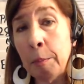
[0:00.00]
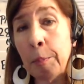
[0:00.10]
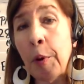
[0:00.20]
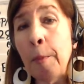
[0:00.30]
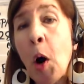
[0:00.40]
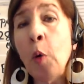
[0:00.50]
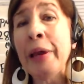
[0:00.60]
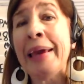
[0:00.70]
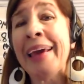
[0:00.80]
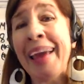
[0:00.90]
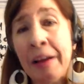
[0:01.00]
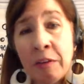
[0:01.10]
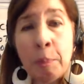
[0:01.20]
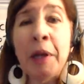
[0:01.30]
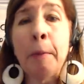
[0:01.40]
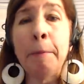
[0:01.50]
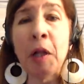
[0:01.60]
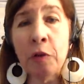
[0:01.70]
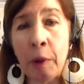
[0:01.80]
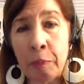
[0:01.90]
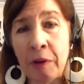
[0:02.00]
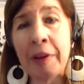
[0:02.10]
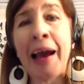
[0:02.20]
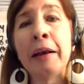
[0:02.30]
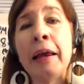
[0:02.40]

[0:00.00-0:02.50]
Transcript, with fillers: promoting has been a build-up to that.